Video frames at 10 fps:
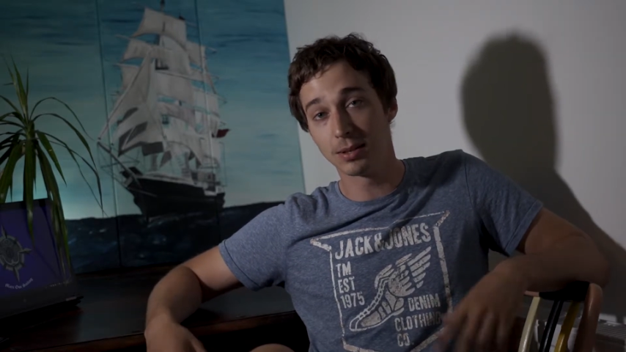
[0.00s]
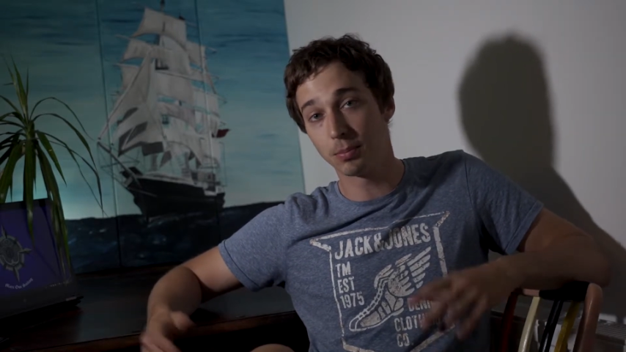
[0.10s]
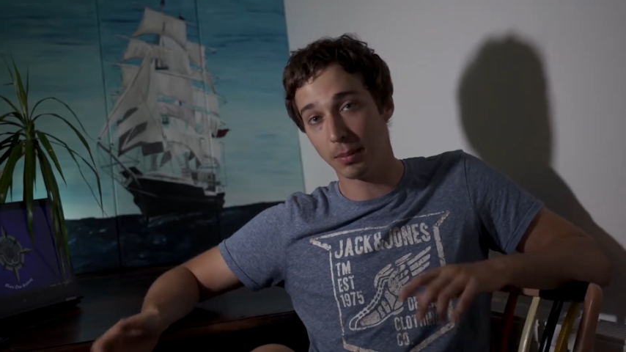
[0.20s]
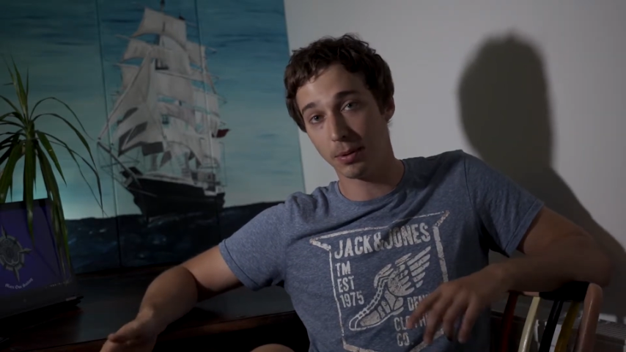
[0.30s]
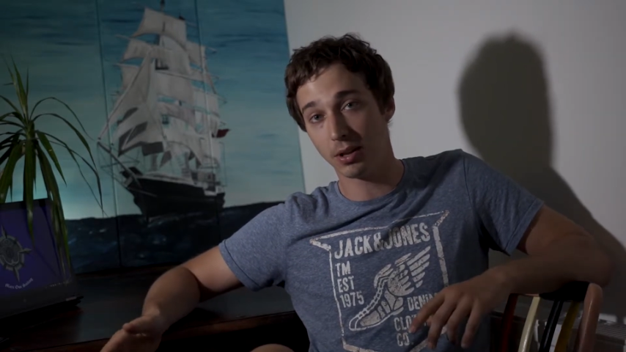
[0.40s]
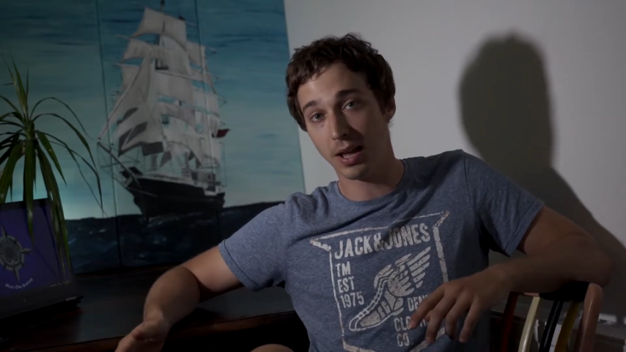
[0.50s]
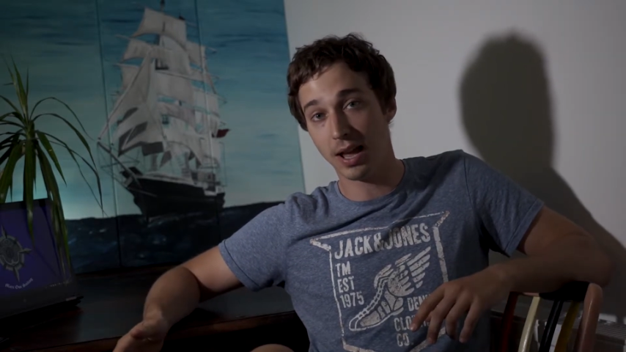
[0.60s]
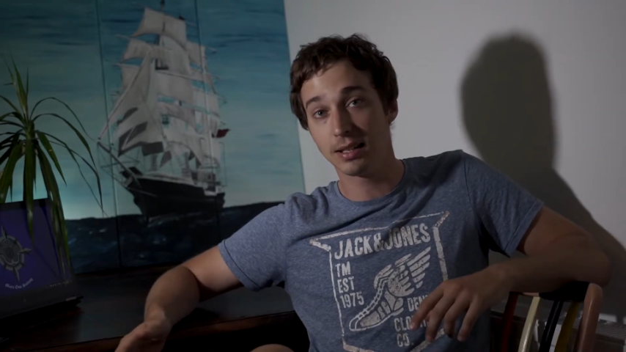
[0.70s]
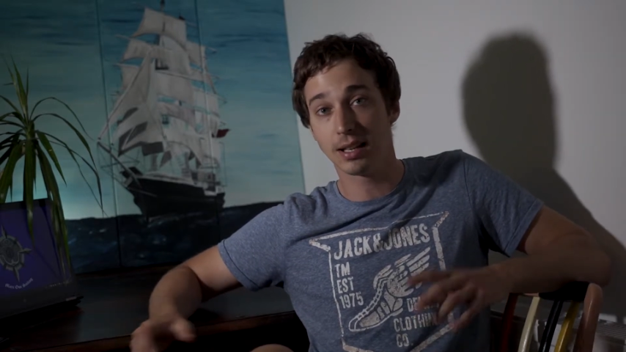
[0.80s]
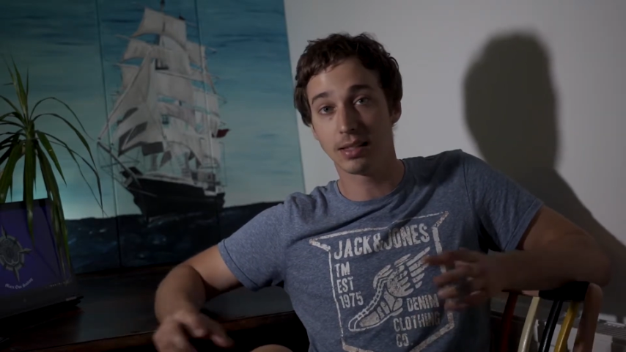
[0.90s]
to prep on
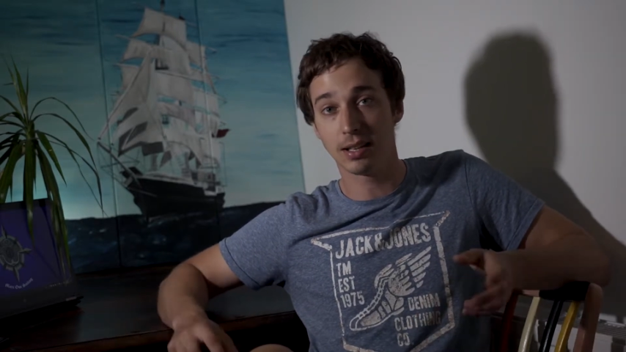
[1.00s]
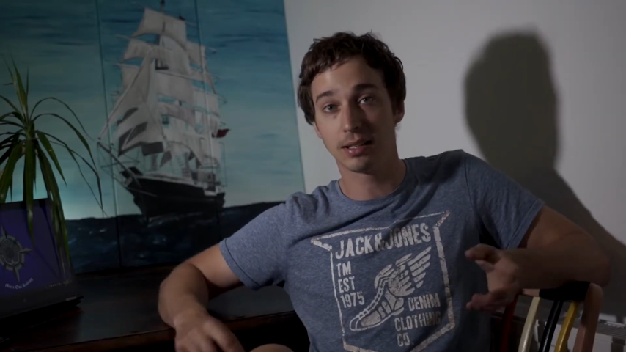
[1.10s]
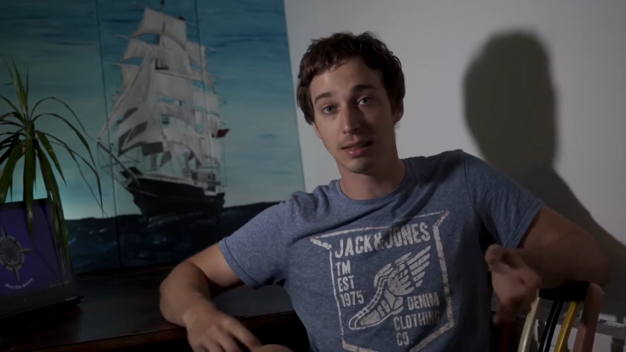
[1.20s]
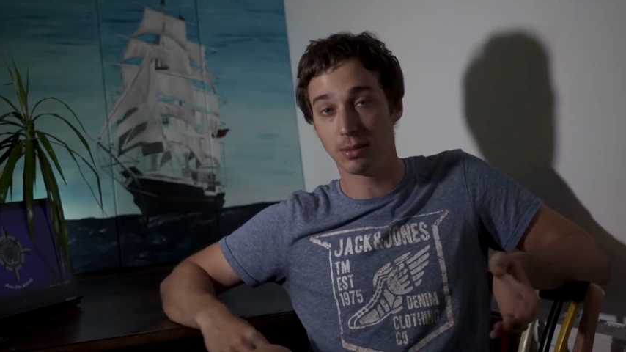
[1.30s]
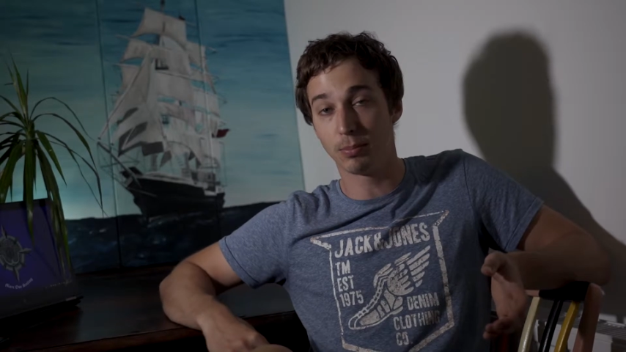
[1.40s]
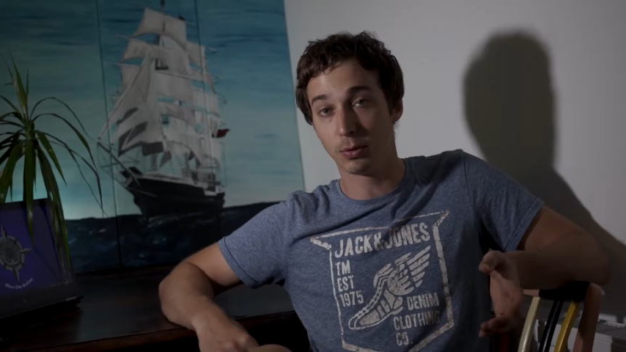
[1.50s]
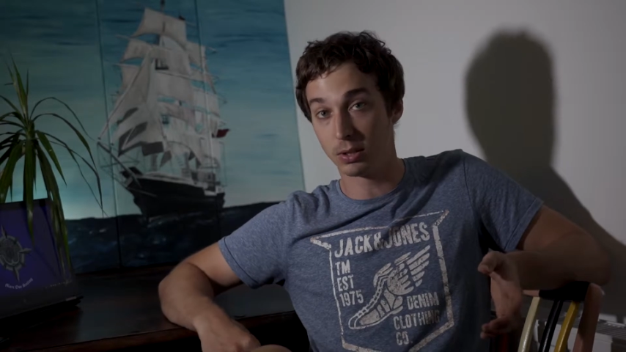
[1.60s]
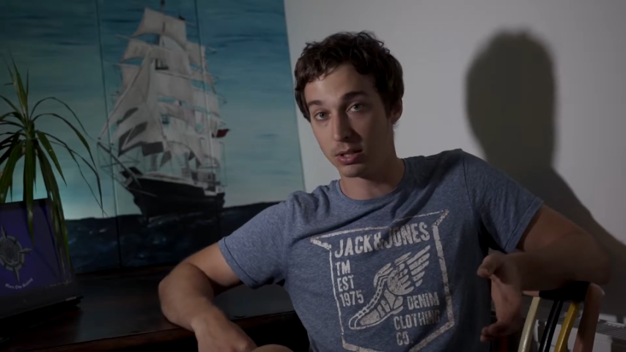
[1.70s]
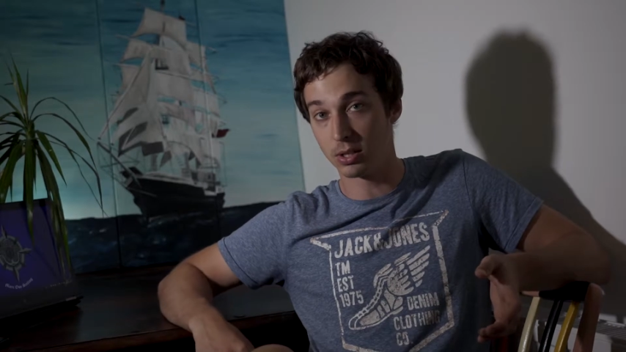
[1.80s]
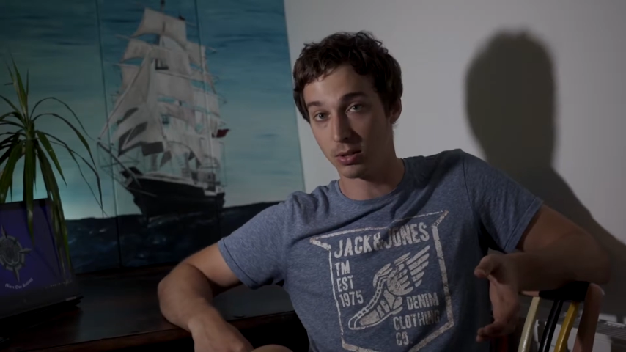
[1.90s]
land and then get the boat
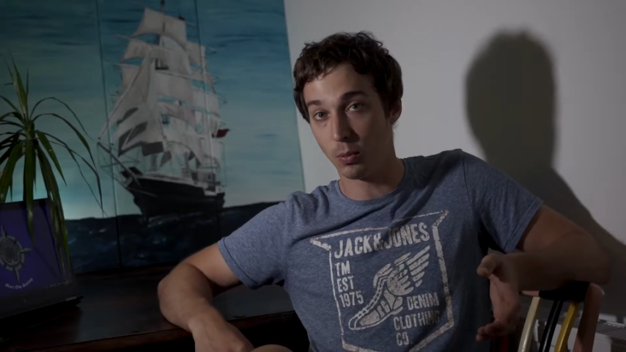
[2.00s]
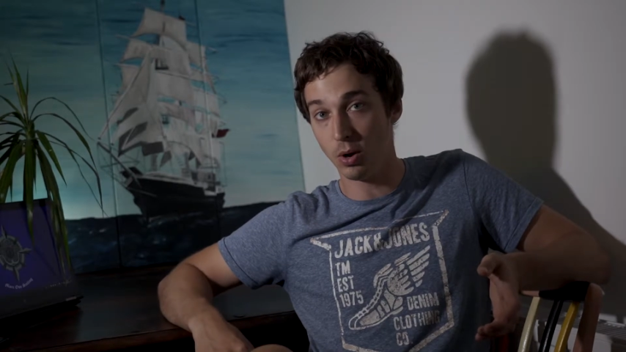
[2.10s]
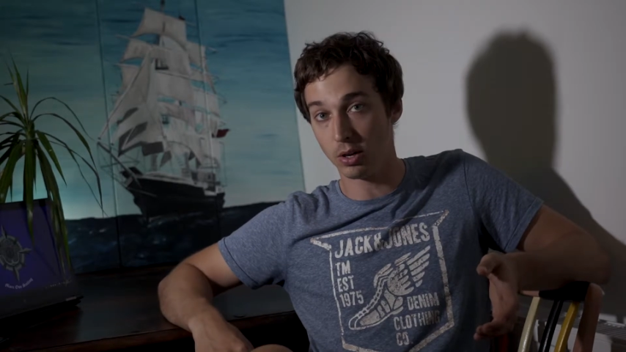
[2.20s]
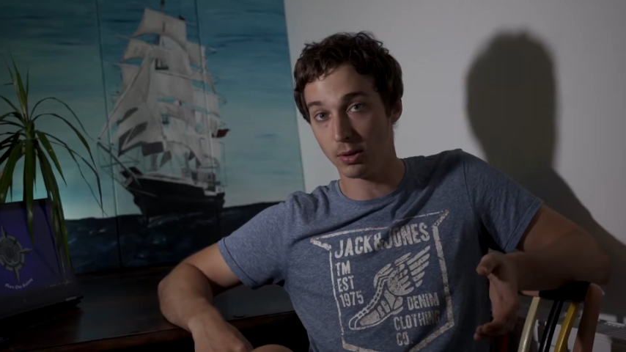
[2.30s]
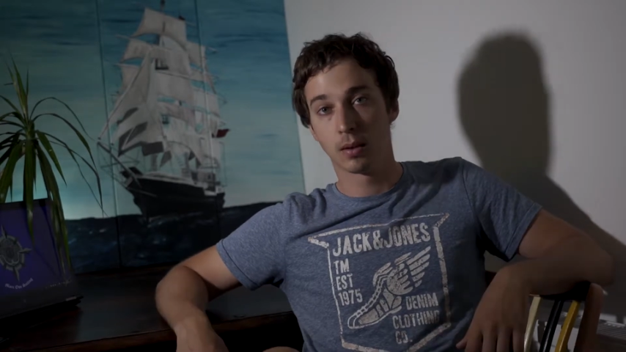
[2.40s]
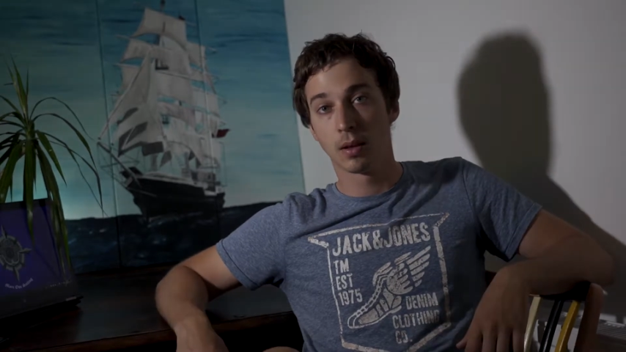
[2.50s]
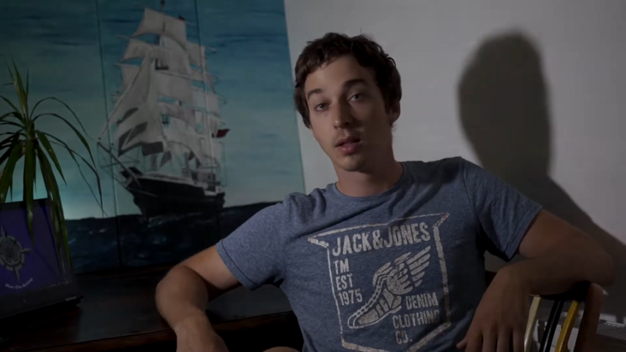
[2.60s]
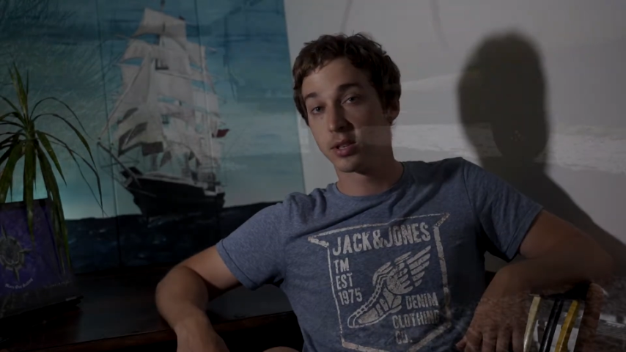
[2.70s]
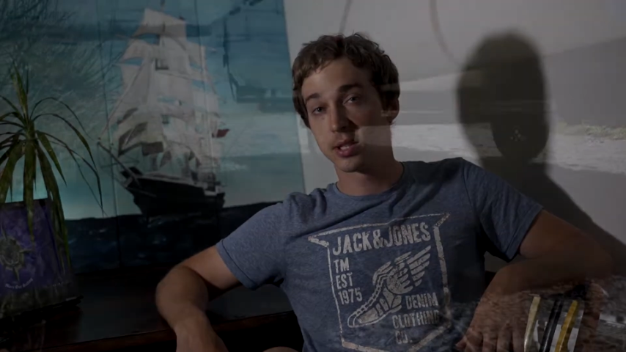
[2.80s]
into the water. The